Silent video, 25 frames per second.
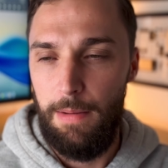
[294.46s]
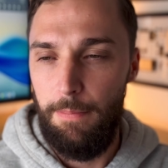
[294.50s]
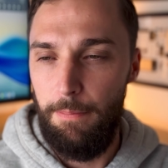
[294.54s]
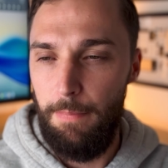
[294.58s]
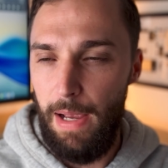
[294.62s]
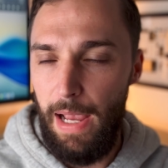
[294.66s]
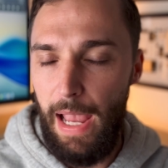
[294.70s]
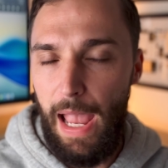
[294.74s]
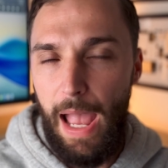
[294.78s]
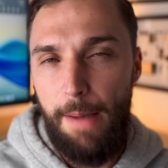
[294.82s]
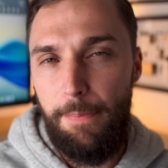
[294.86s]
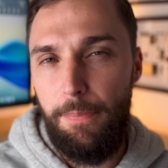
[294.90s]

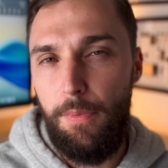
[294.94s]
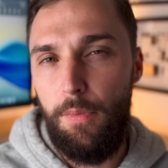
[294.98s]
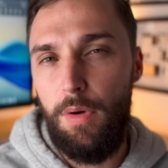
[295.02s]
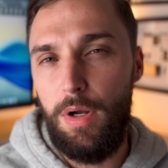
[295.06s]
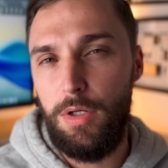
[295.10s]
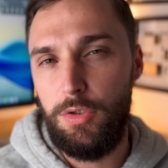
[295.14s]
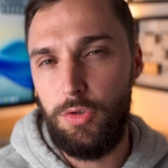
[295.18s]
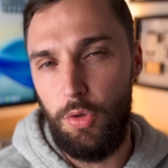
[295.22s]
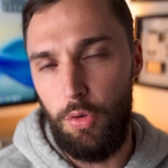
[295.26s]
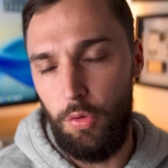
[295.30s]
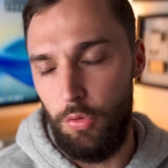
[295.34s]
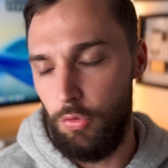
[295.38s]
my Apple
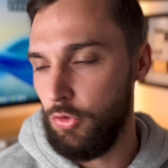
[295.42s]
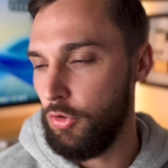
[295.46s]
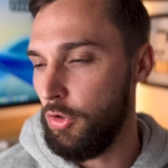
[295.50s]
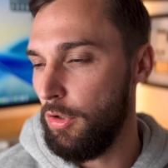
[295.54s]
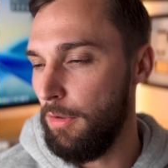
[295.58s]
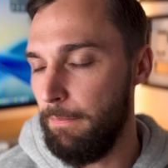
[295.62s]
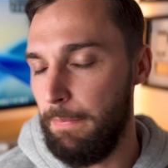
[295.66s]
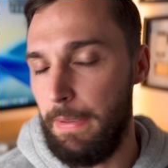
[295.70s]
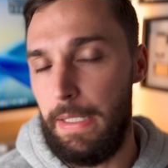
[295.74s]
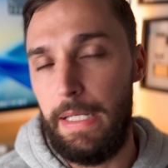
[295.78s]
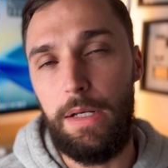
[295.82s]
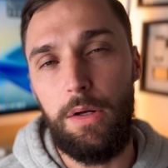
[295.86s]
Watch
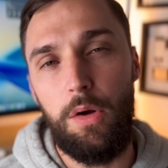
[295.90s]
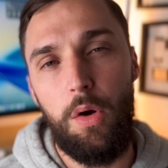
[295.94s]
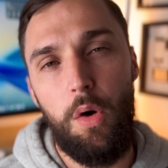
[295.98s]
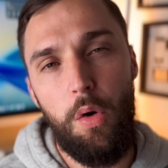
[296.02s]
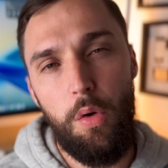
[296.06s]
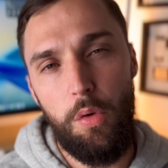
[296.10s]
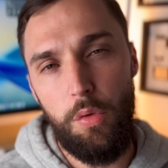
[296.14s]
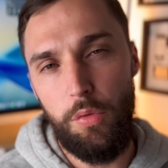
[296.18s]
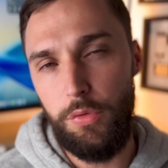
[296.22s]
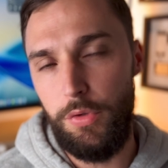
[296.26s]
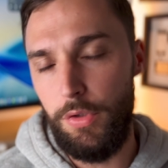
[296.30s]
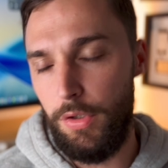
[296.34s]
Ultra being
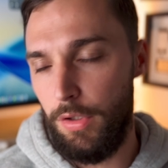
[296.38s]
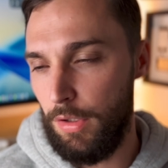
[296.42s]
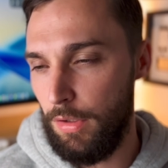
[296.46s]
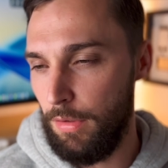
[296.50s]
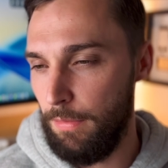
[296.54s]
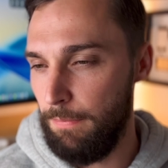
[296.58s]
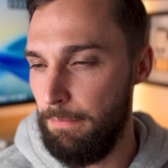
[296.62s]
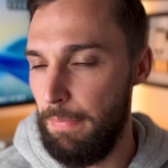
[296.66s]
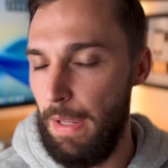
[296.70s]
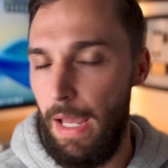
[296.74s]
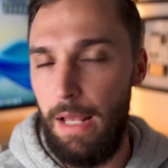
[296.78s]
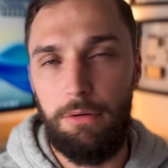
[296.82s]

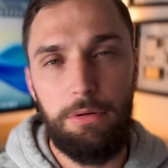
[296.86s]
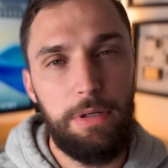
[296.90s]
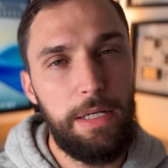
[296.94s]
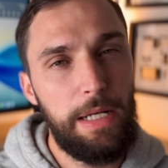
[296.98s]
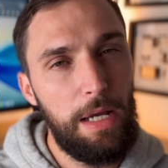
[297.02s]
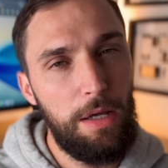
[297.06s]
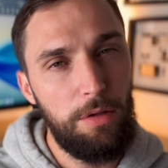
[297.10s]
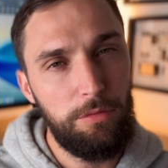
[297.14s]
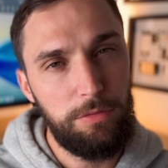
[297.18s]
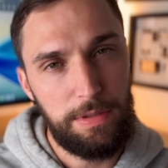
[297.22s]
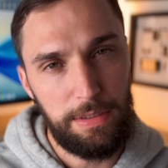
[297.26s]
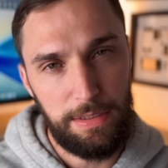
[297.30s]
older, battery
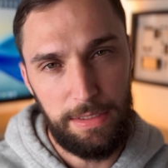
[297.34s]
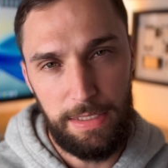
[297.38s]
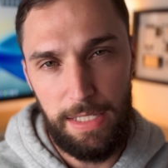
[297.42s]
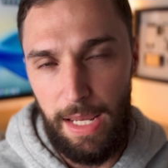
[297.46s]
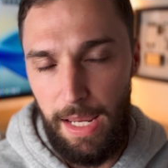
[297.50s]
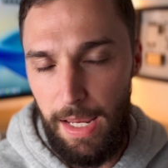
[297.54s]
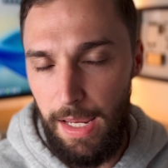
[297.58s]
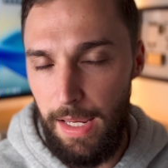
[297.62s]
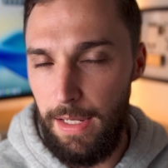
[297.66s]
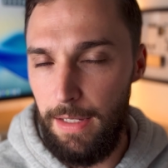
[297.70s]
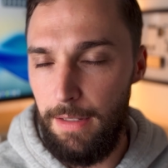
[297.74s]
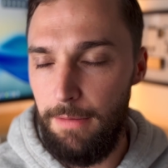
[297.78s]
health
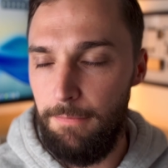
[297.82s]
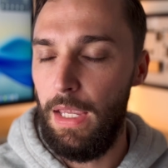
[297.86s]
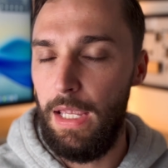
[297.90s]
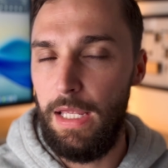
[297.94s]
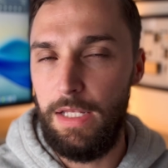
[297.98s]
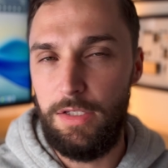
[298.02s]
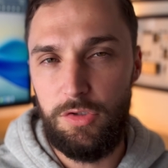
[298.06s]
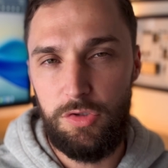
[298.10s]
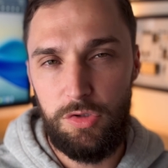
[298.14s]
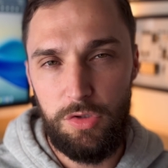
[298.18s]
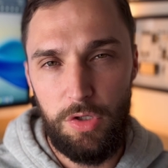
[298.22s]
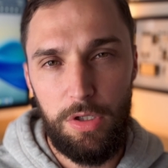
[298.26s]
decaying,
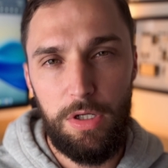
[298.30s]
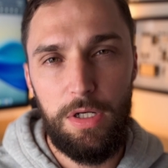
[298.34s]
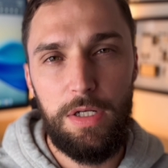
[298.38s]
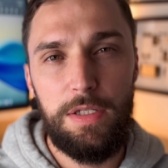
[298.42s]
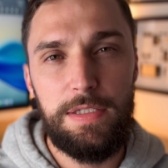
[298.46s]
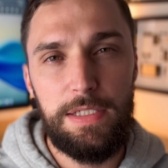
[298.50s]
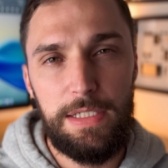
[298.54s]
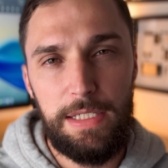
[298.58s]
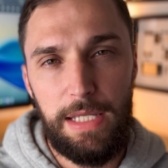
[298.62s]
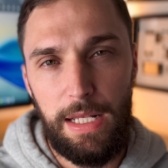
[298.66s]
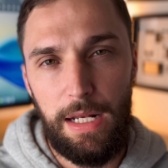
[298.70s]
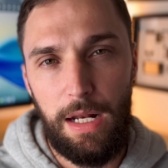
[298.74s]
it started
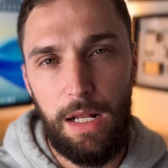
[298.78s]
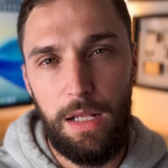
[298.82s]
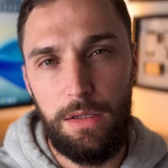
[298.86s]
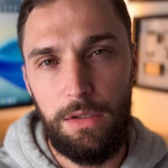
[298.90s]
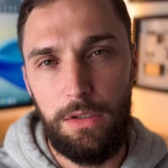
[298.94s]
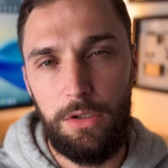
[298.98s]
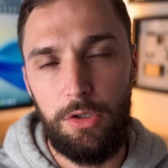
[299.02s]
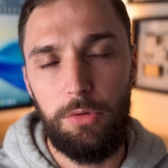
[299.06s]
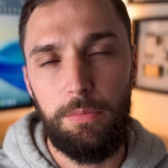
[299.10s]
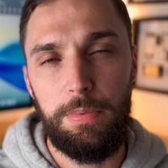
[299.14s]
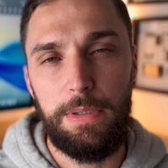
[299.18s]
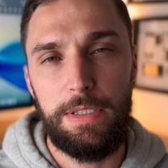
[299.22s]
to get a
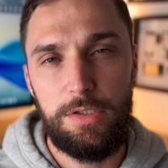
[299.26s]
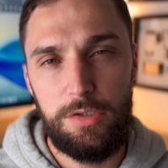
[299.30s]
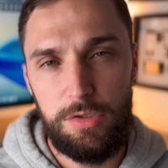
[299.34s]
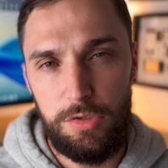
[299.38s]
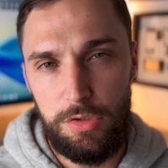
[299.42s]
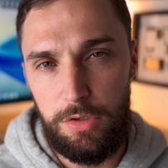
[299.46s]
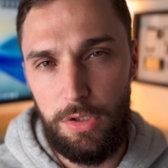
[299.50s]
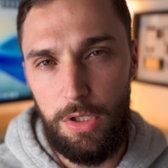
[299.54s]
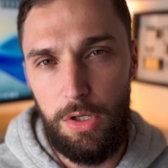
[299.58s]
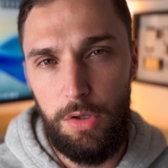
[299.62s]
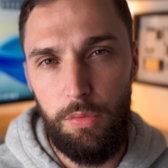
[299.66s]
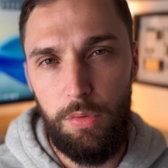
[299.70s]
little bit
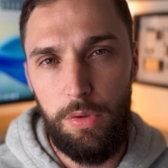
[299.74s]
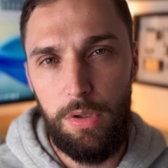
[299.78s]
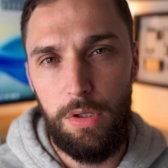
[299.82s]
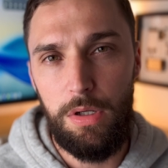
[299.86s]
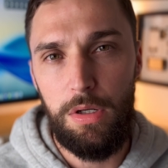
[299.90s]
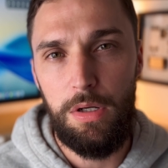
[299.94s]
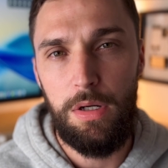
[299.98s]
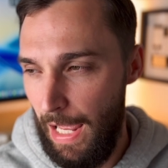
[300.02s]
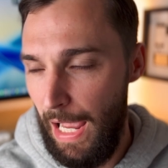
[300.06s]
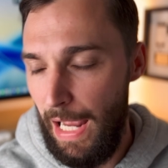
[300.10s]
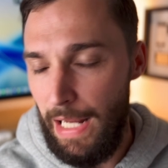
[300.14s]
slower.